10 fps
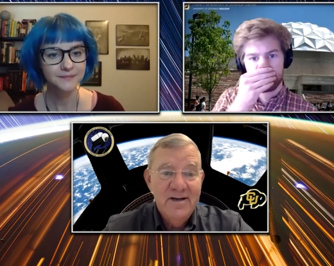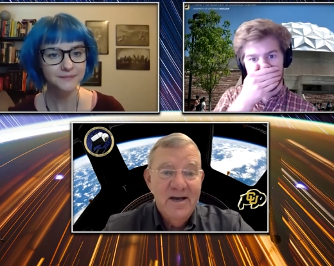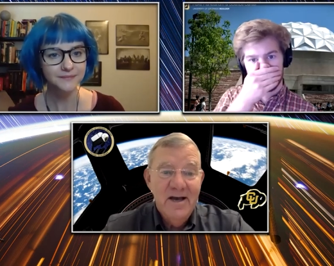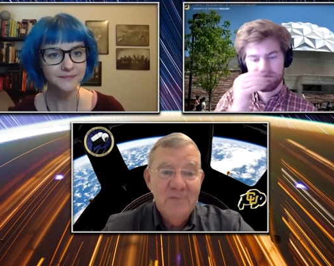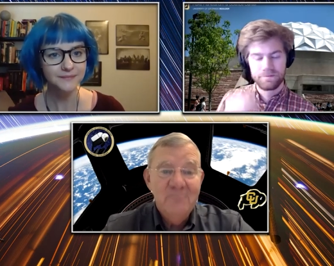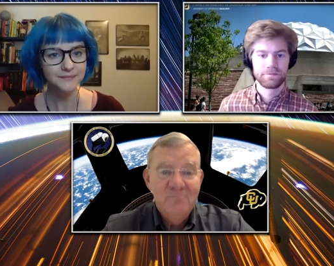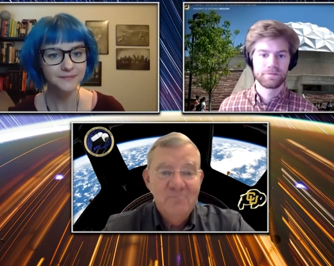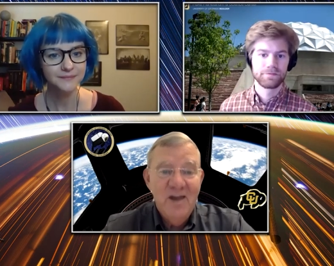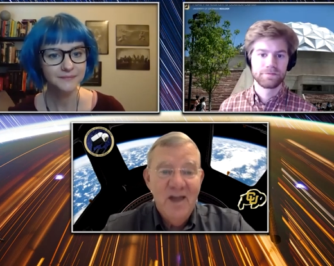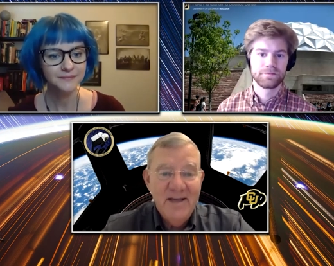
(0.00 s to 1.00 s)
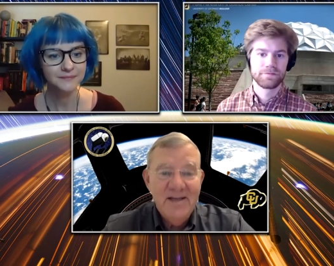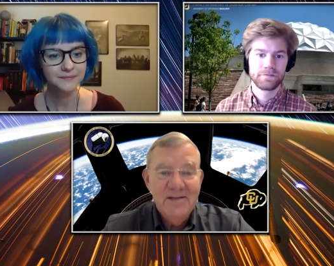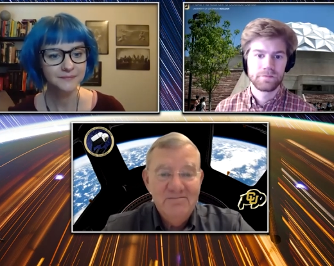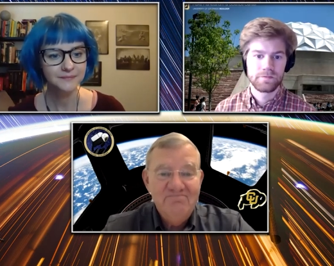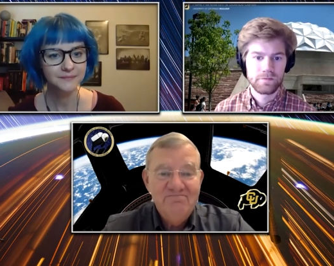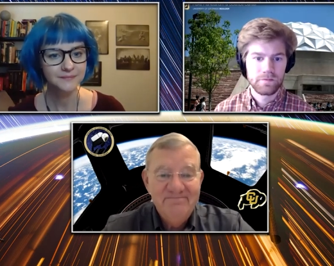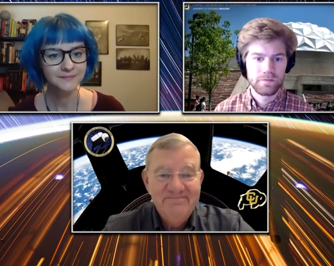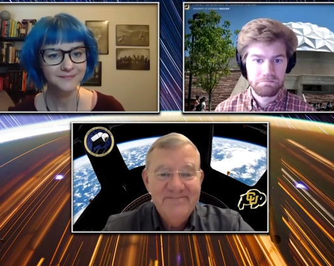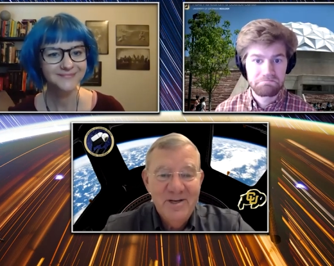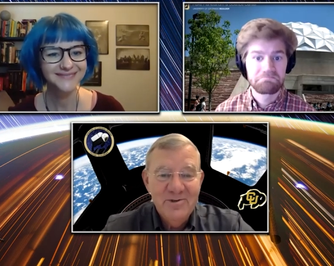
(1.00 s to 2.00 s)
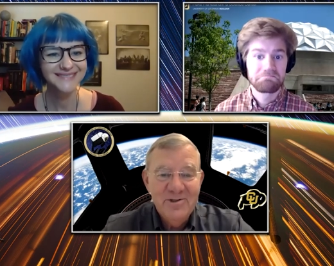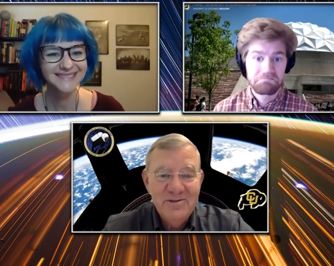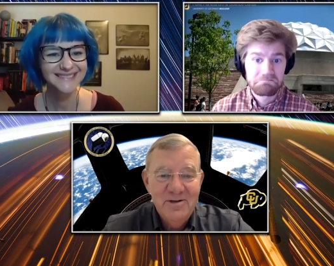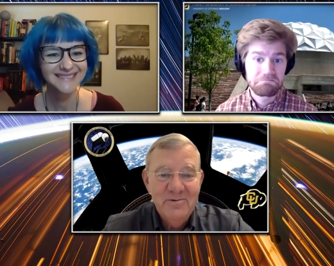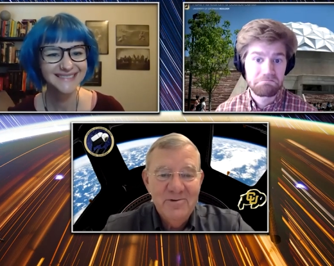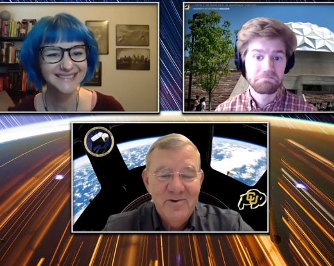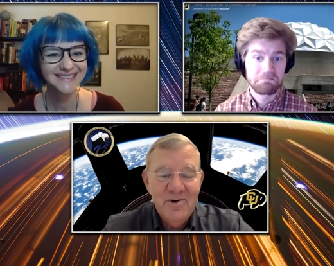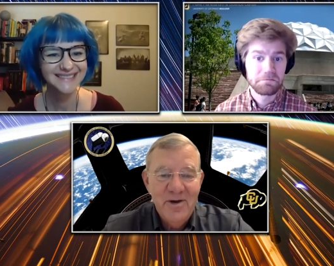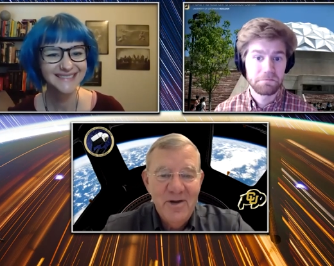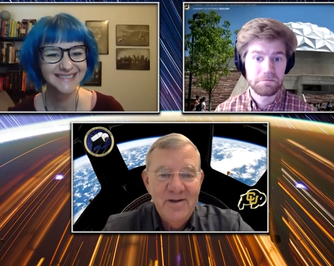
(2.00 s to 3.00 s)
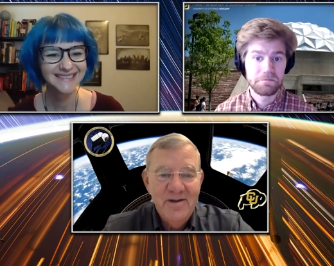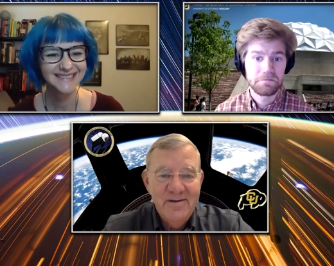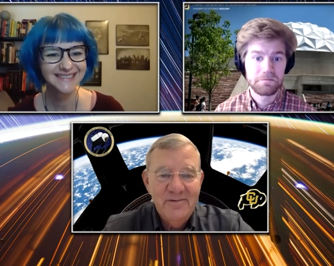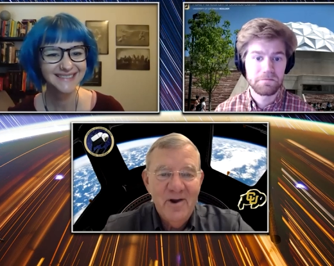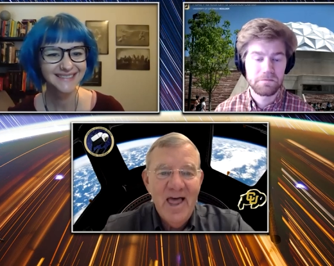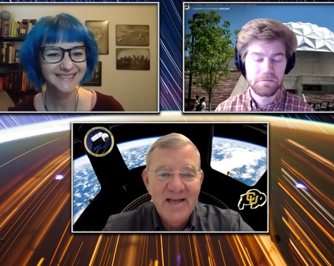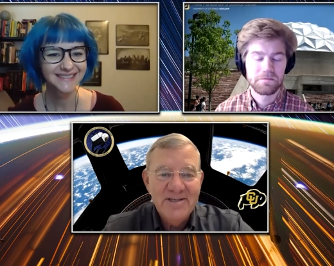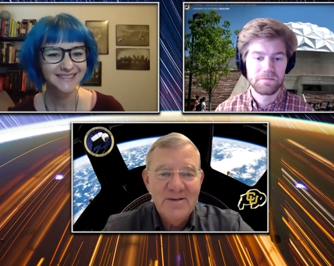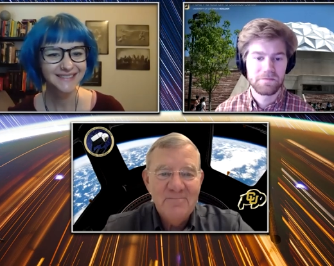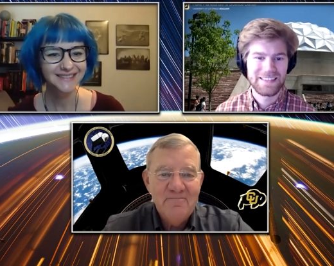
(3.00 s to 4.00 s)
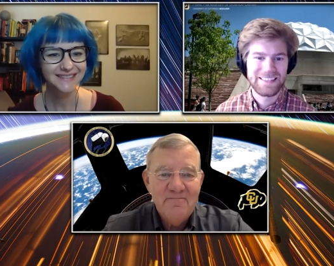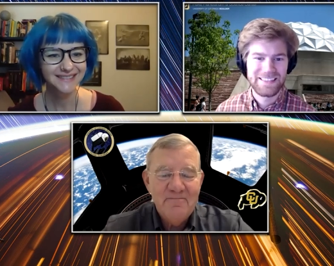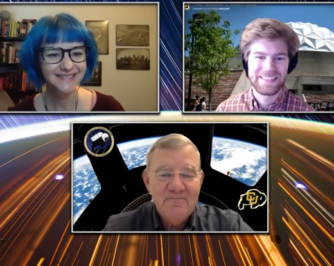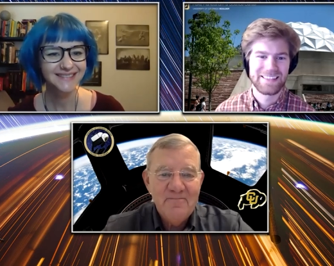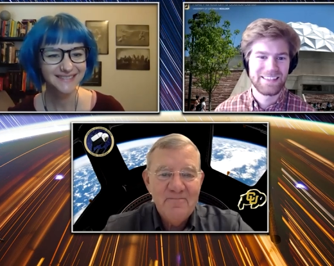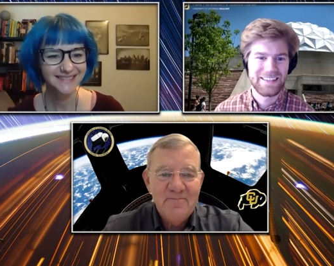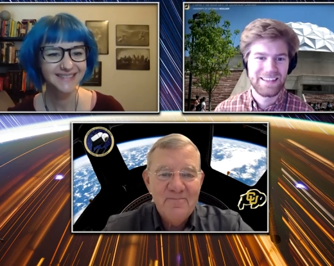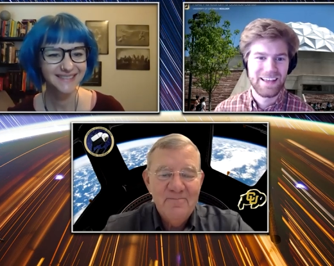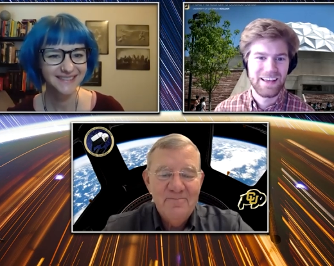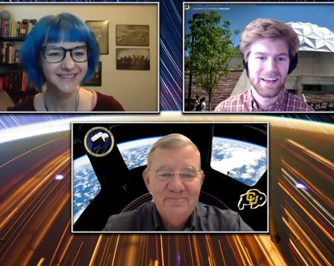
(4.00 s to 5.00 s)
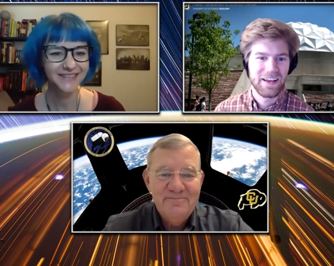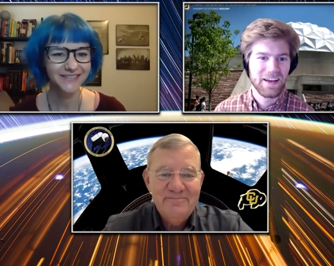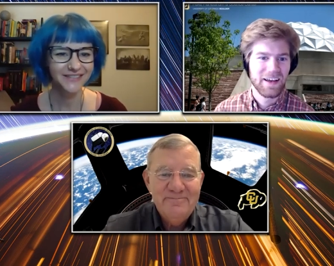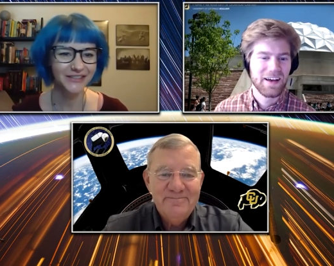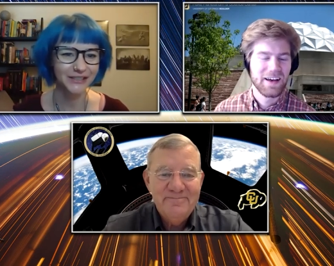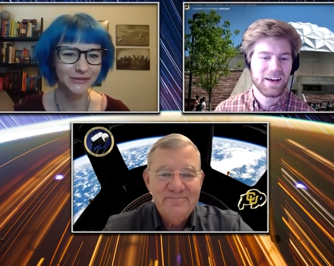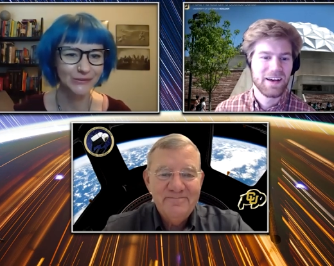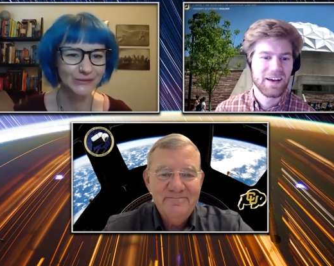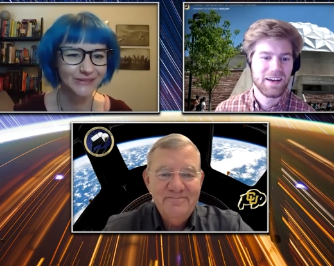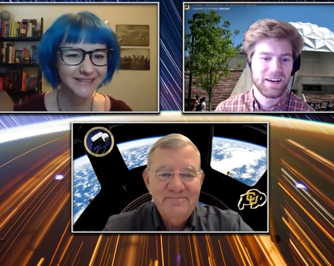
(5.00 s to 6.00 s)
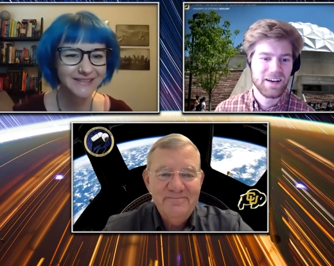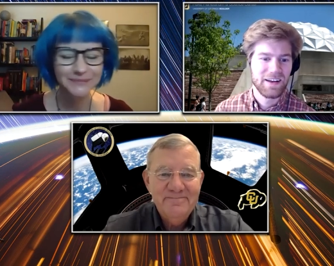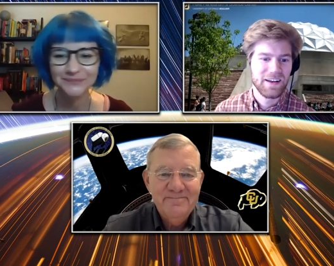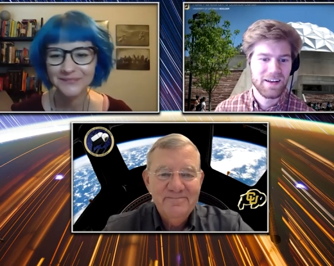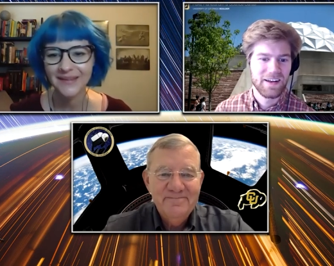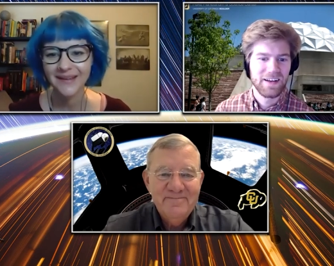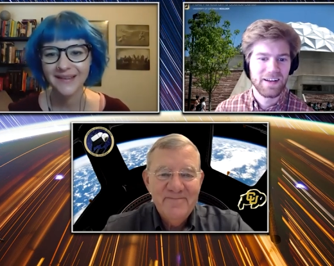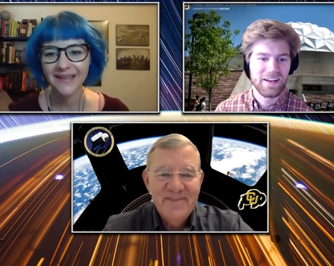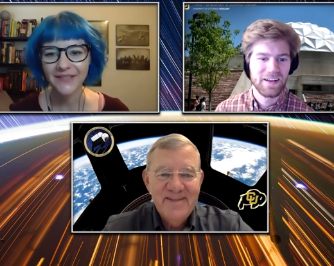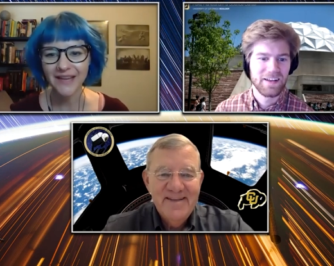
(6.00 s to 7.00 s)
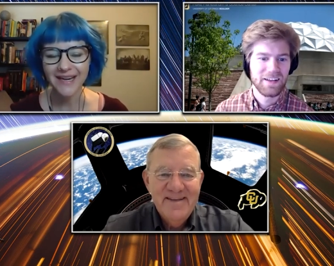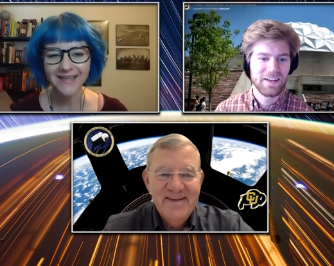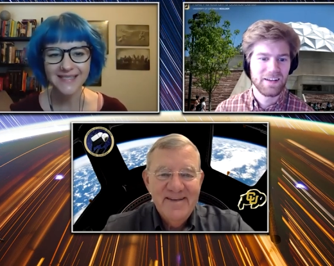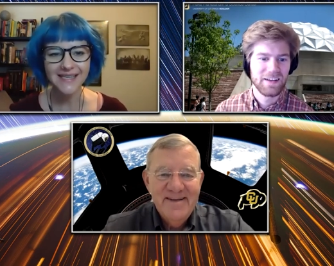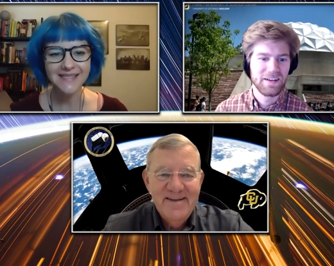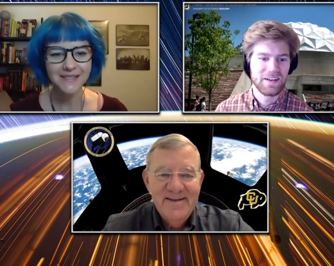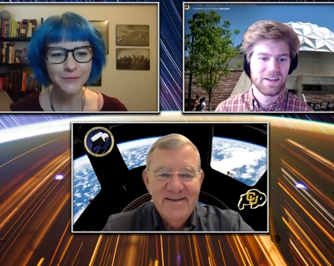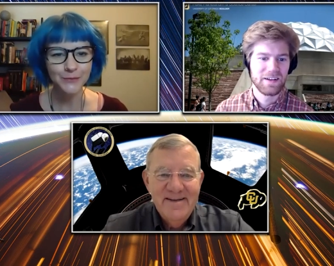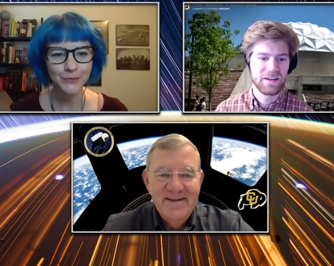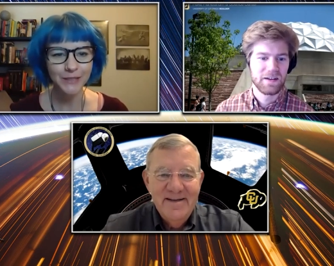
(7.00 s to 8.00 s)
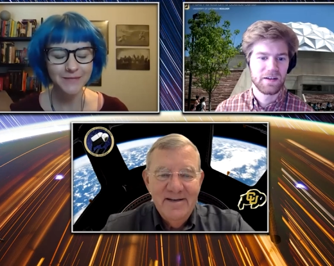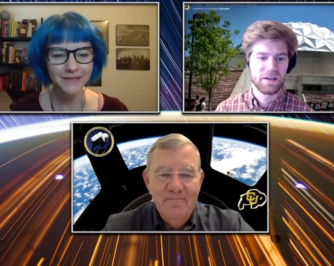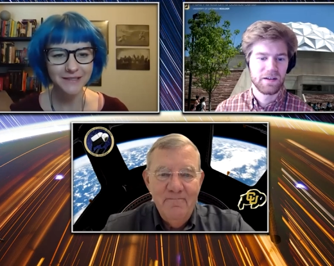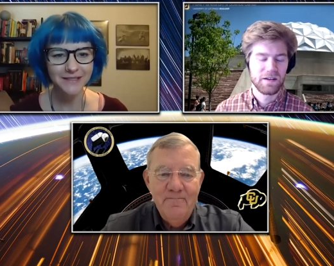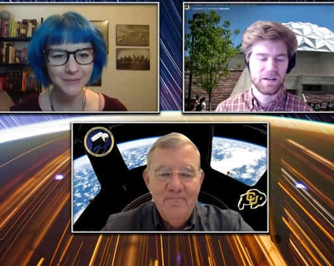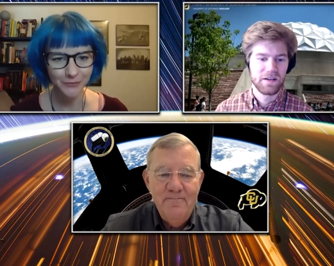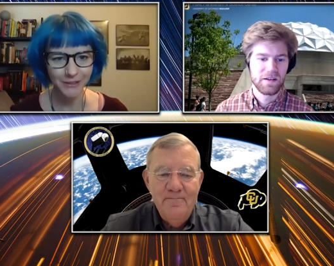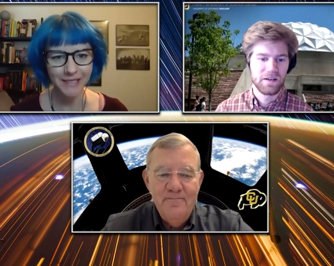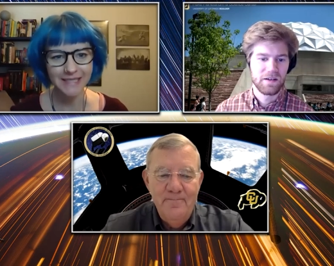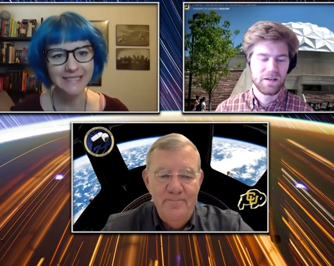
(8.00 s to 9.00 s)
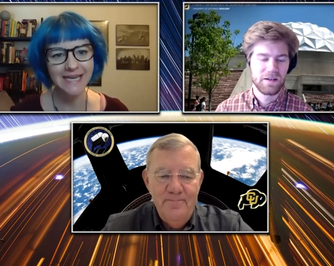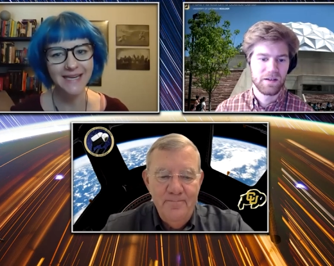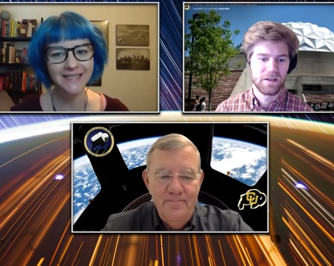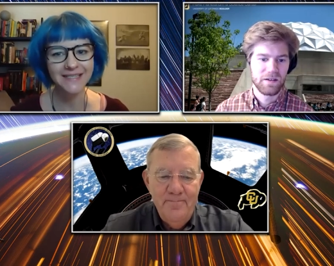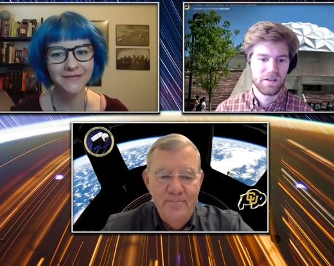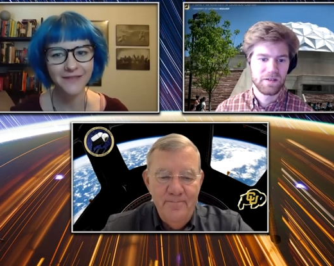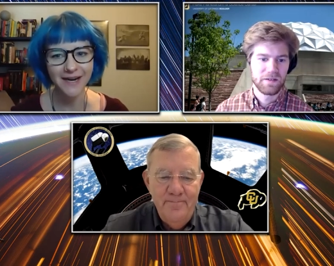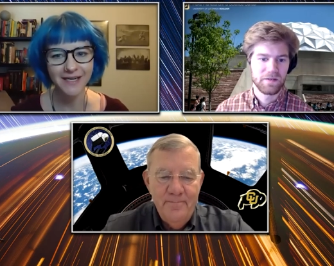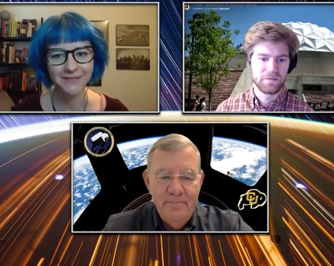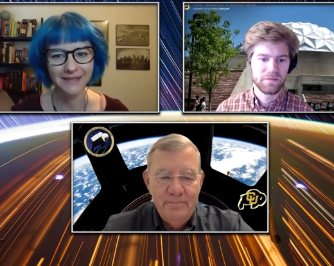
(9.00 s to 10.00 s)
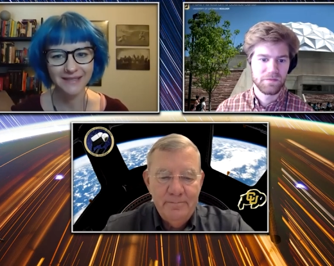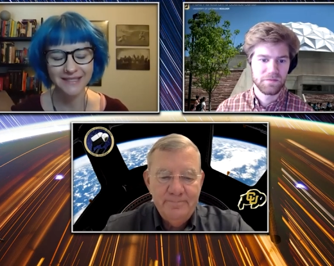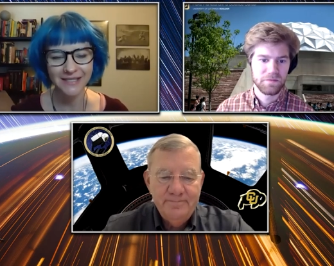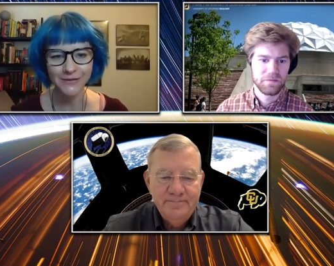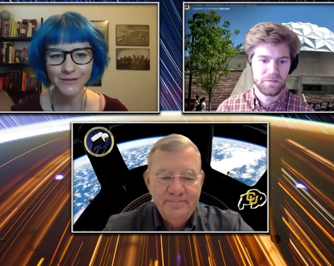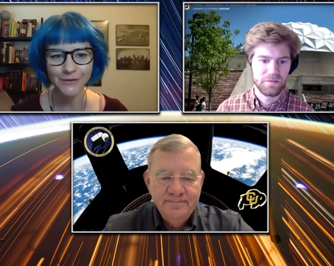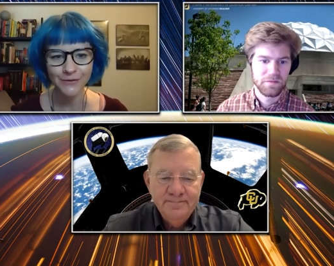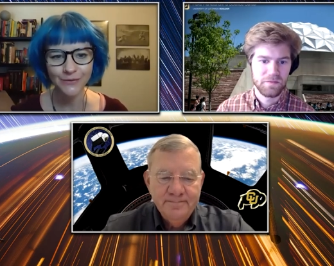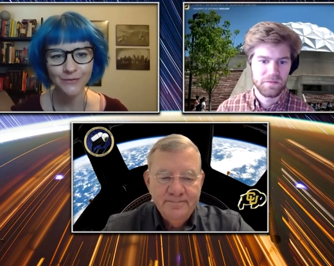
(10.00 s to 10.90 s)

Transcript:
Speaker 1: uh, we liked it. It was it was very relaxing.
Speaker 2: Very cool. Now, the ISS is pretty much, it's a pretty contained environment and it's also